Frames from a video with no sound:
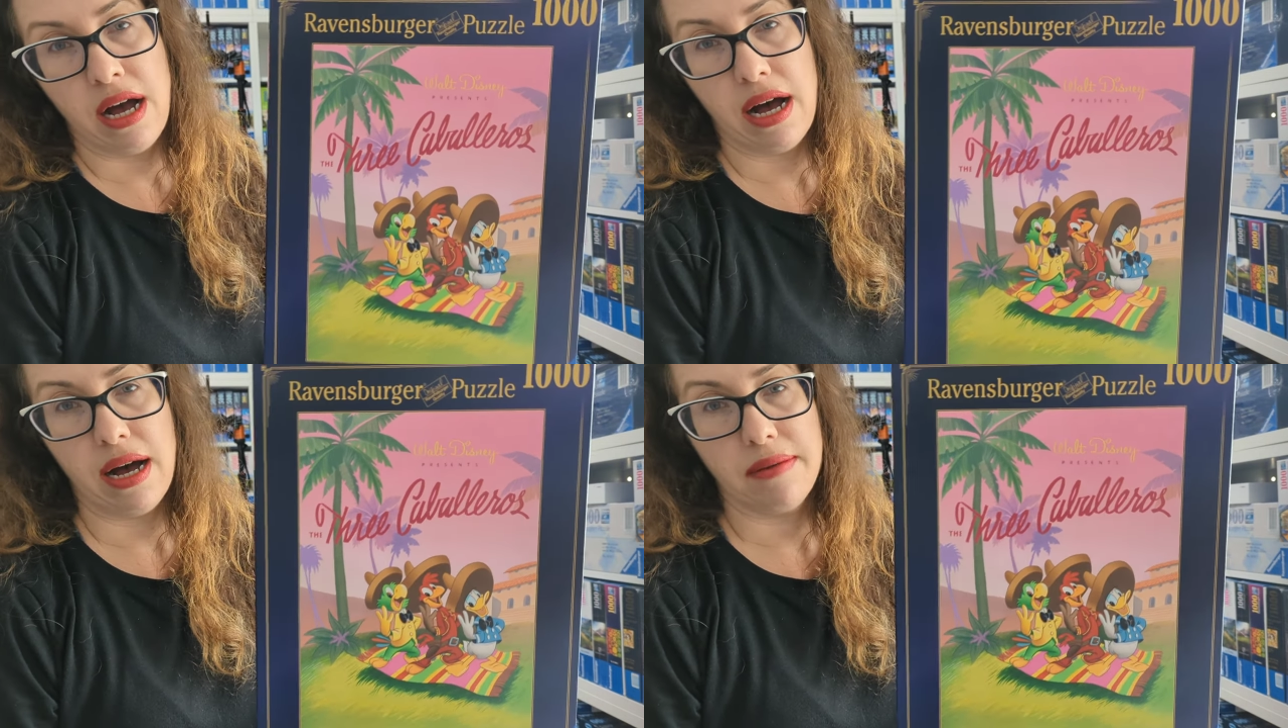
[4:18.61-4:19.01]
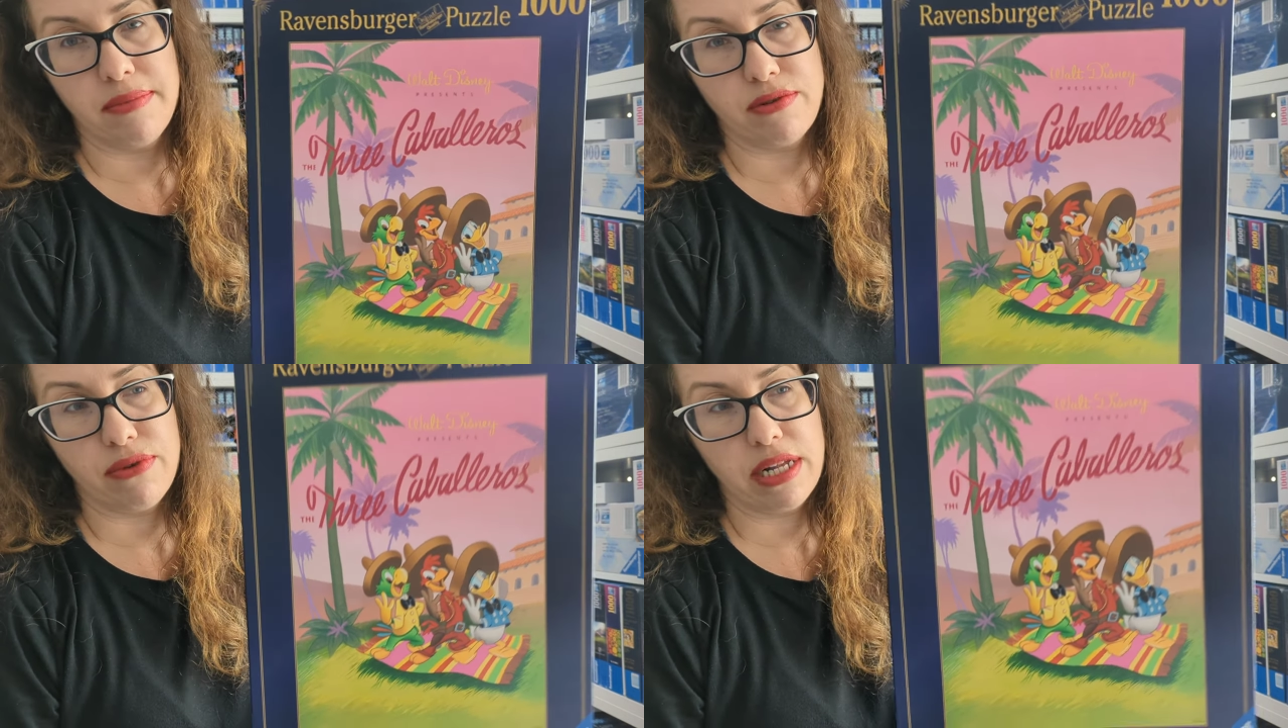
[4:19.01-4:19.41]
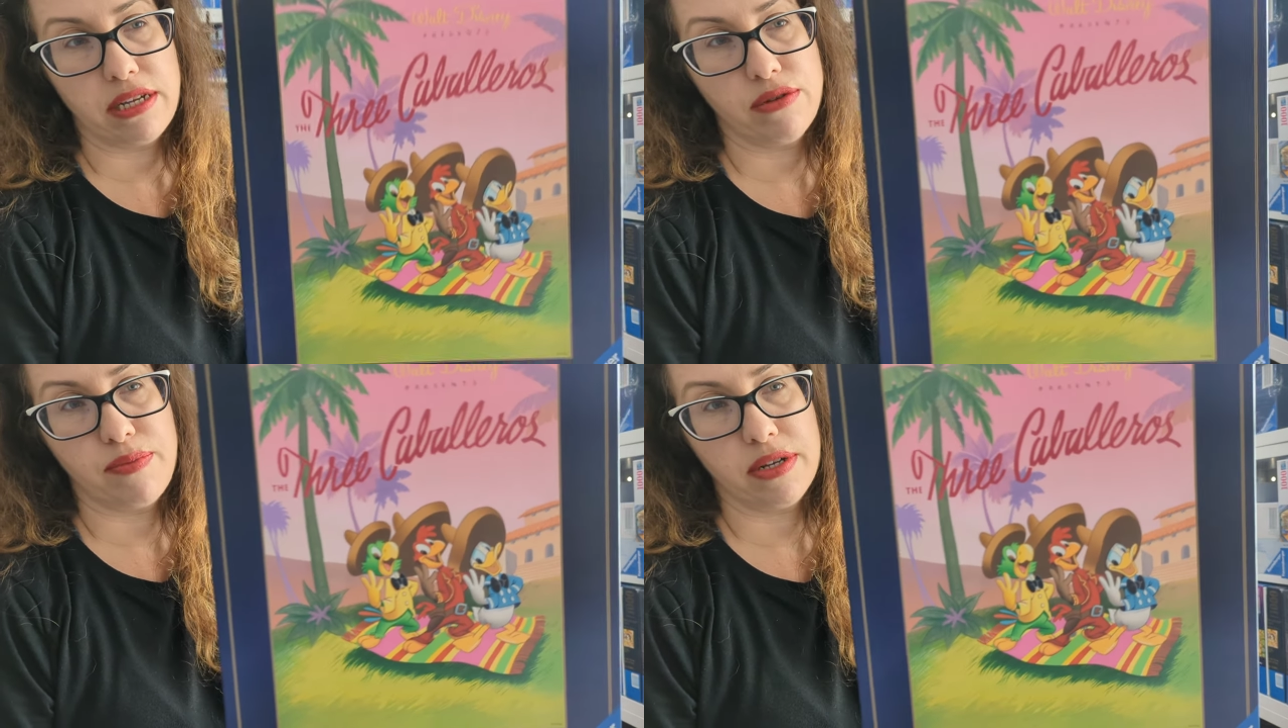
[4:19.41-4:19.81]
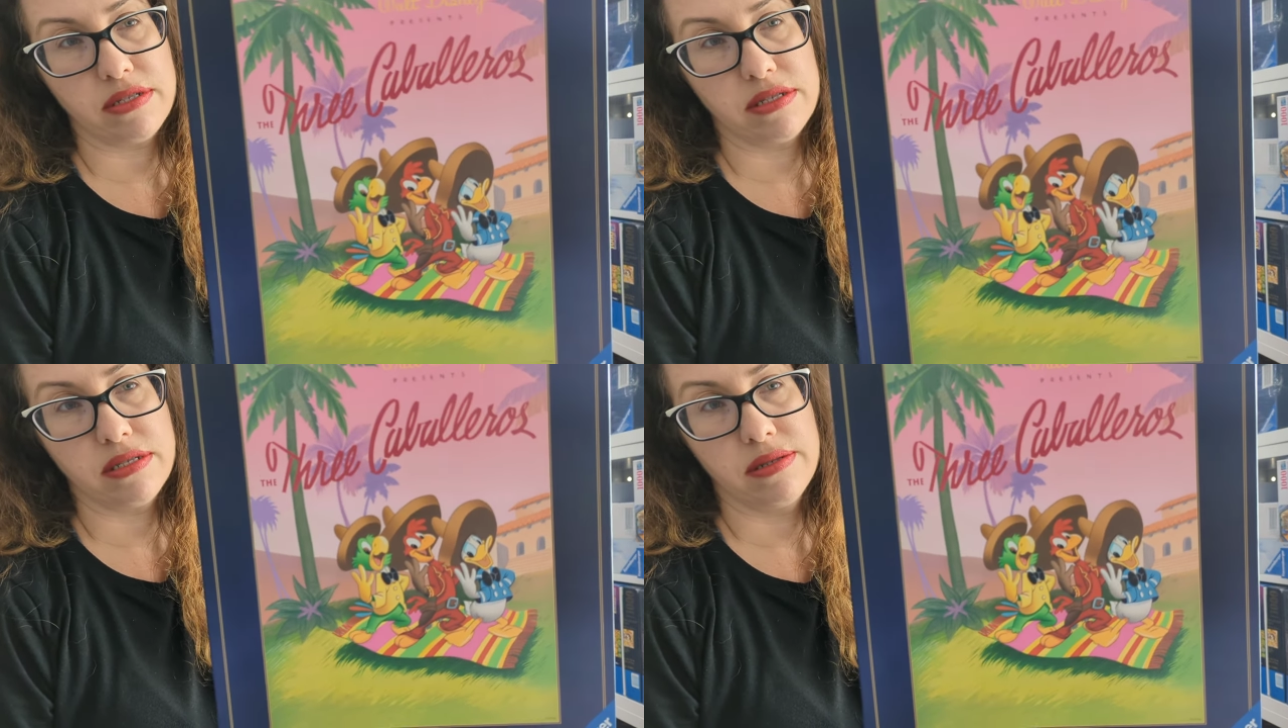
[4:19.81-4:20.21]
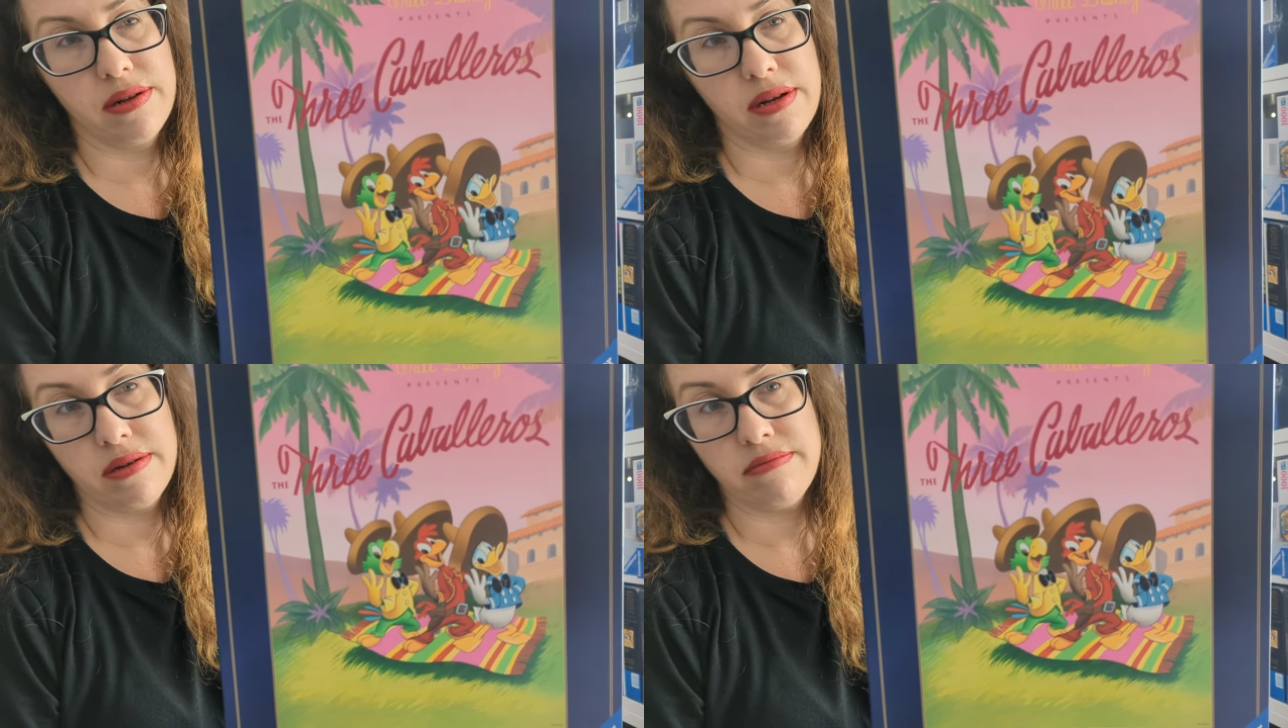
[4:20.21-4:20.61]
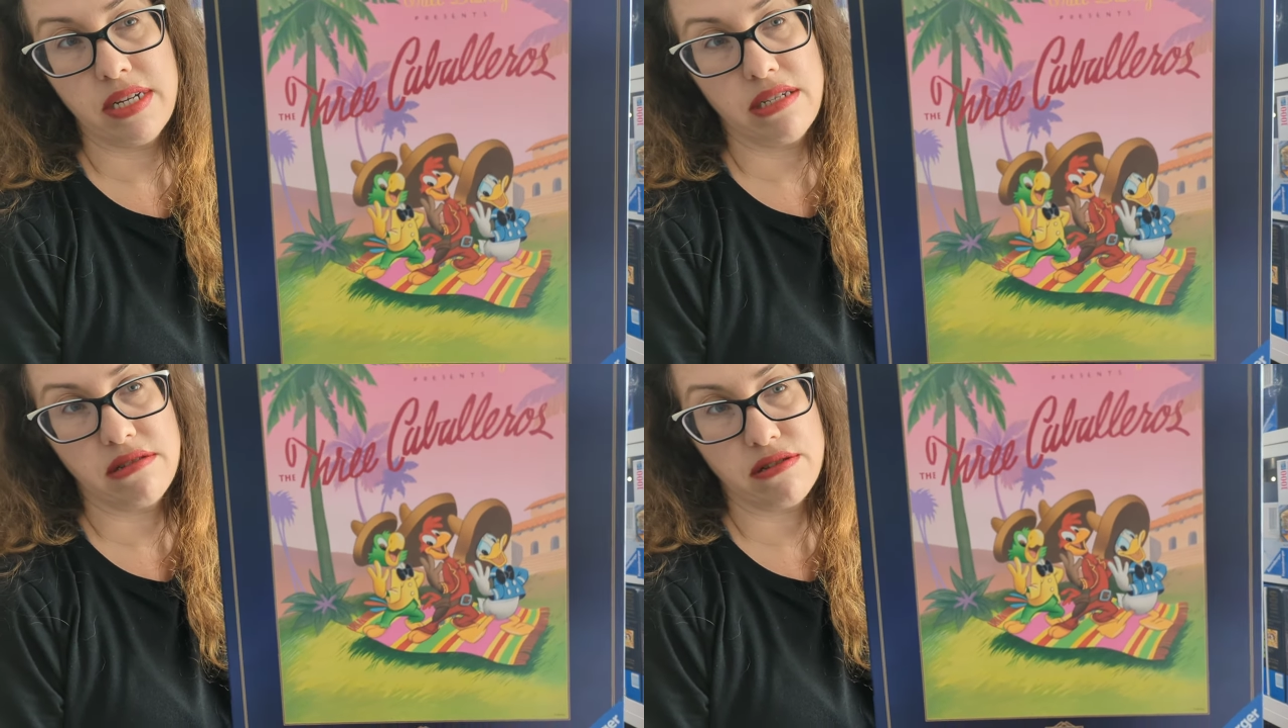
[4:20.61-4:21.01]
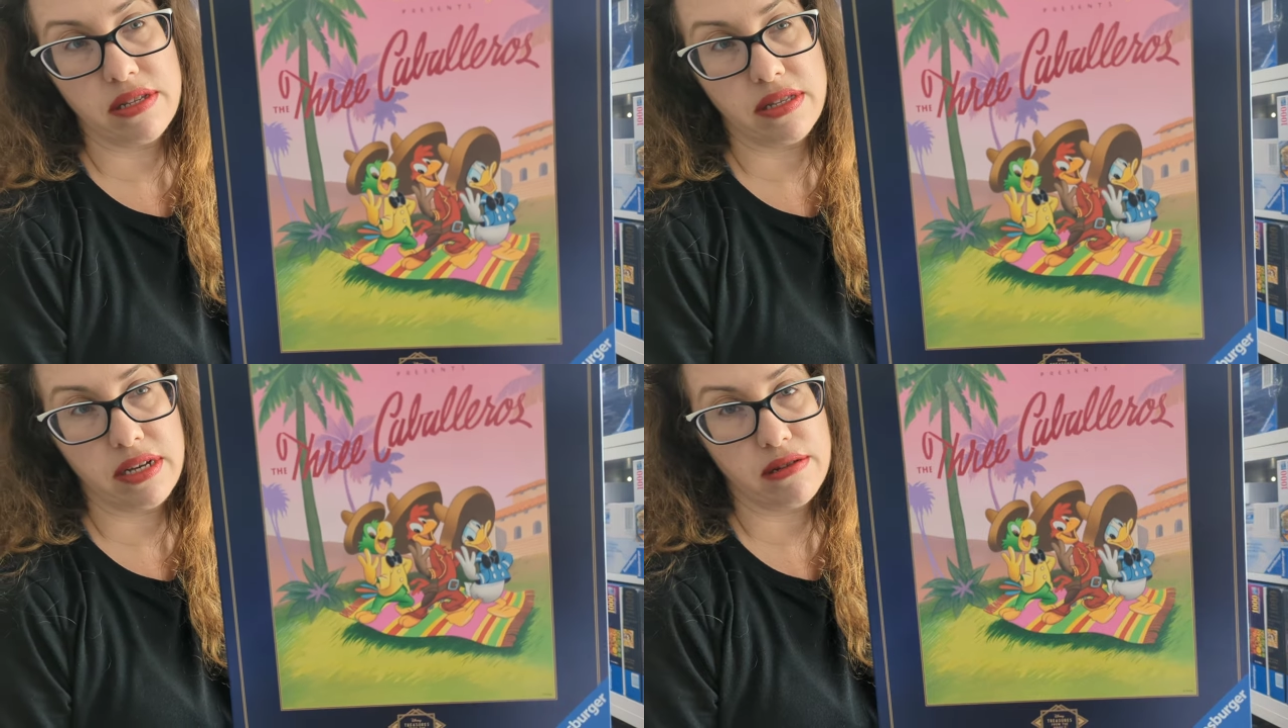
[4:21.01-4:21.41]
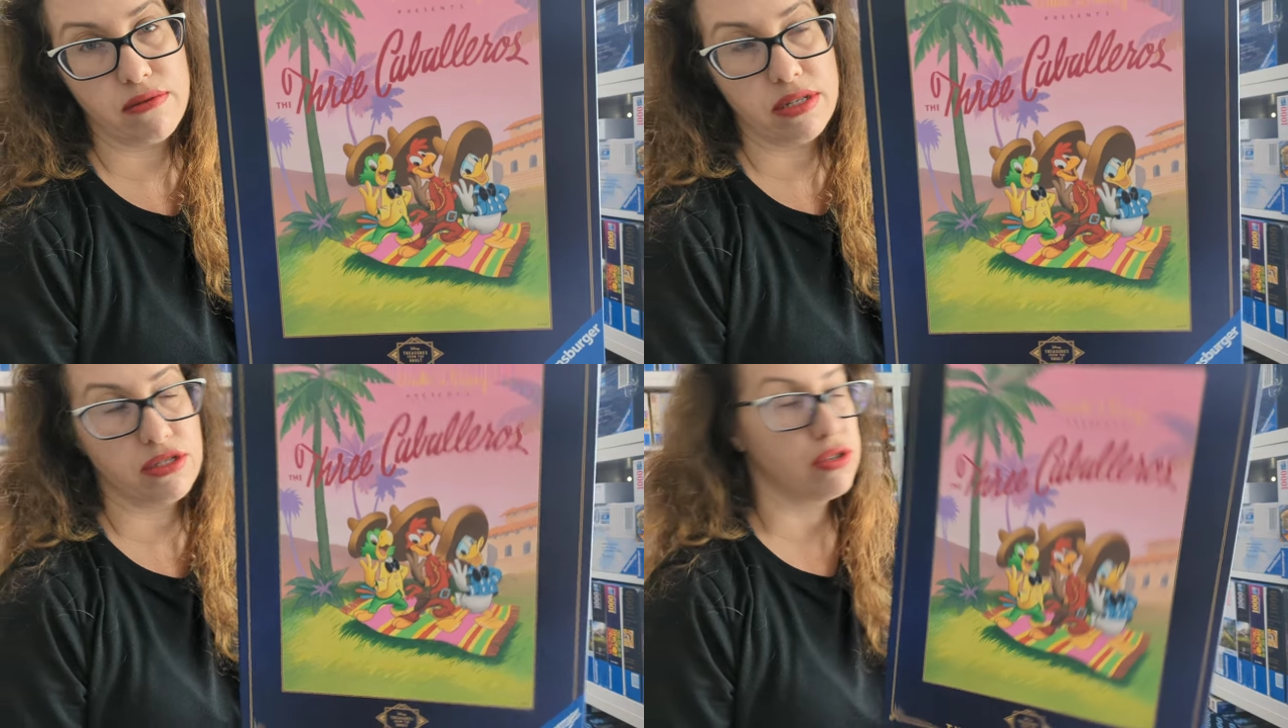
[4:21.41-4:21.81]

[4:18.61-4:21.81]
Uh, but really cute puzzle, easier than the other ones